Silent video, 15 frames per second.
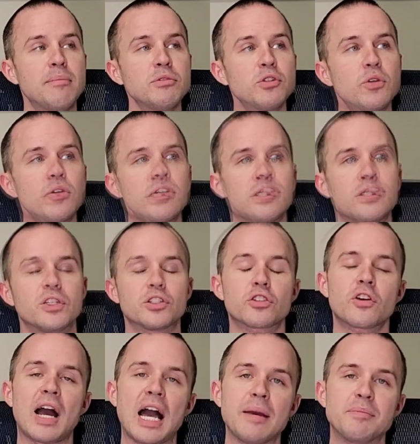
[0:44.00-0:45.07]
mTOR is
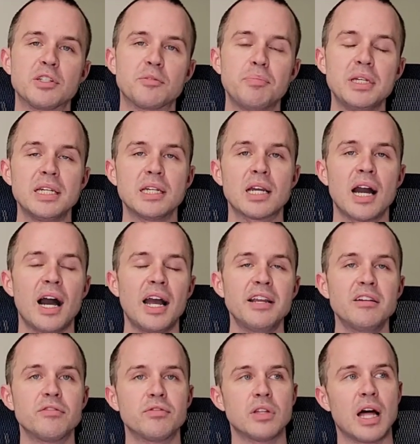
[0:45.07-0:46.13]
described as being
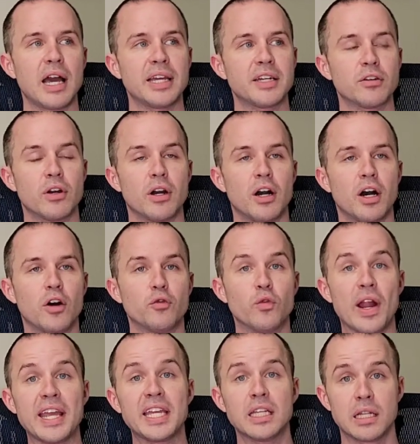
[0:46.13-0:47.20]
kind of like a, a
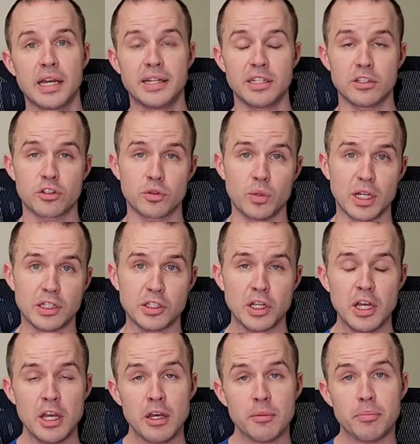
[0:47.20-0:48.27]
regulating
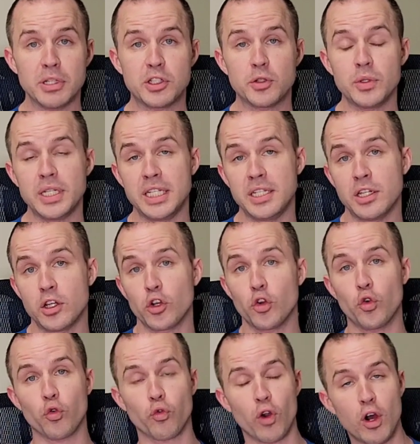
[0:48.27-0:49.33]
switch
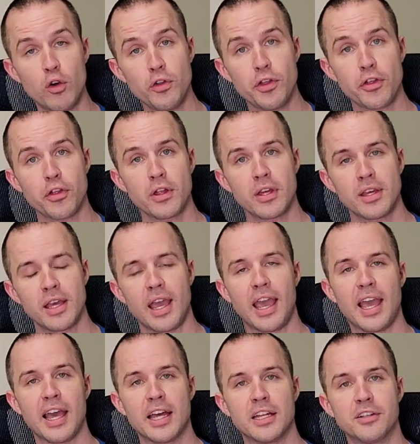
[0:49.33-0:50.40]
between growth
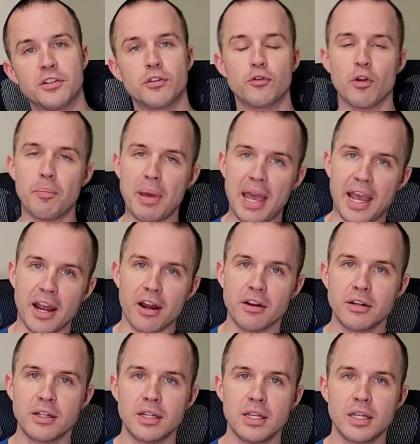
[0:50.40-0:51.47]
and
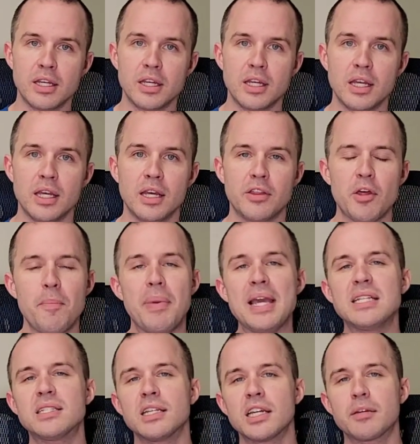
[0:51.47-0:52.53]
repair. The
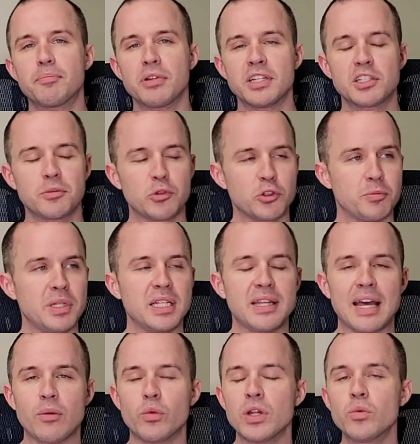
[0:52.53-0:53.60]
basic principles being
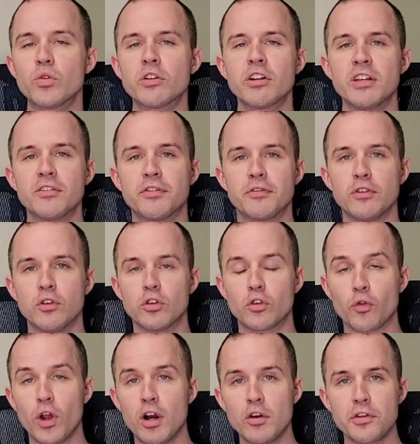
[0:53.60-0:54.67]
that when we're in full
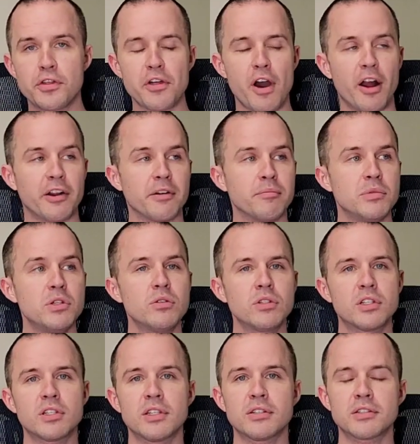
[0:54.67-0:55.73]
growth, our
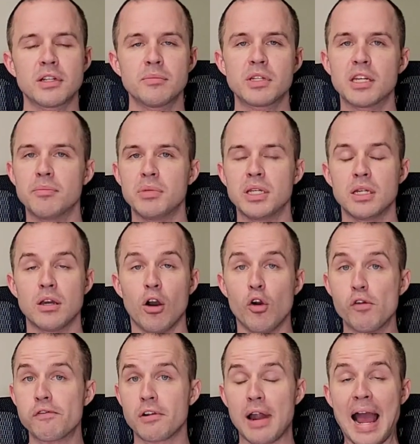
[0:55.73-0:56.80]
immune system can be
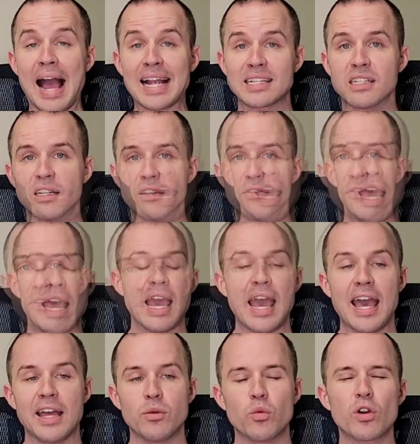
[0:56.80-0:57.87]
overactive
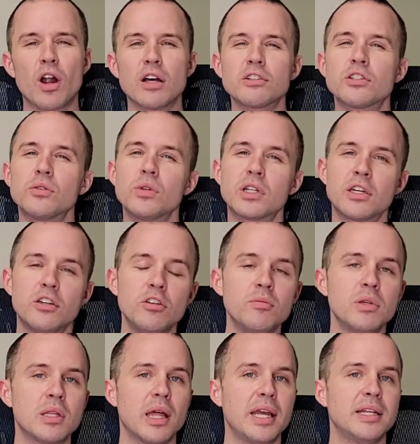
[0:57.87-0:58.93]
and we're also
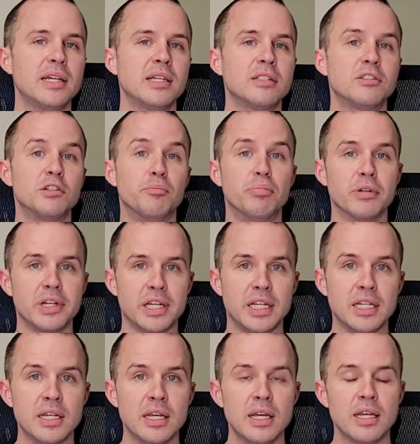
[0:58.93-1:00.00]
accumulating
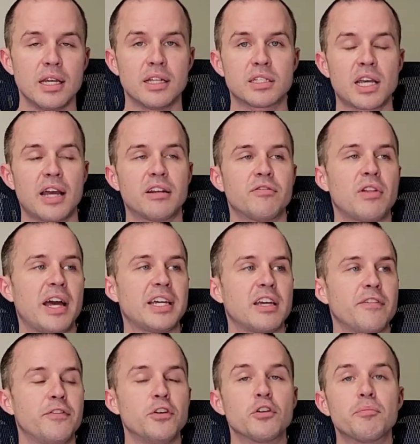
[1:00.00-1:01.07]
debris. It's kind of
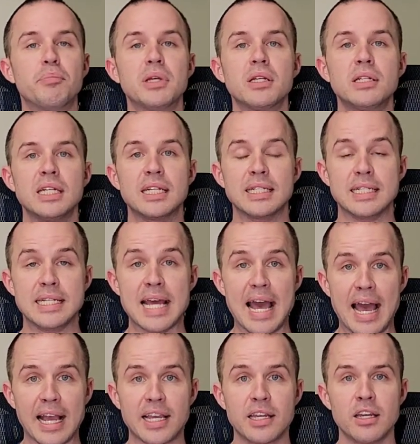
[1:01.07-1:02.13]
like if you're building a
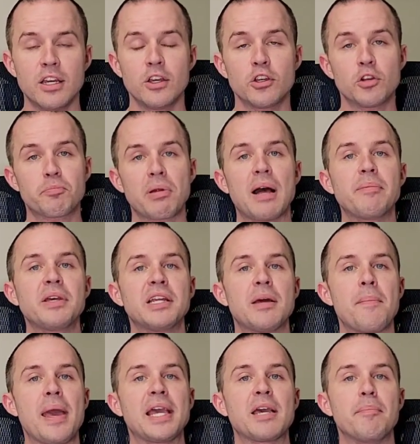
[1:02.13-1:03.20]
deck, you're probably going
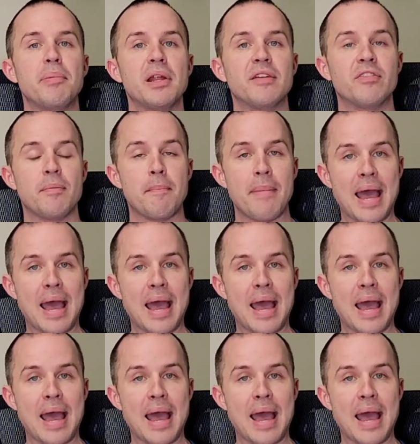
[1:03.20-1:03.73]
to make a bit of a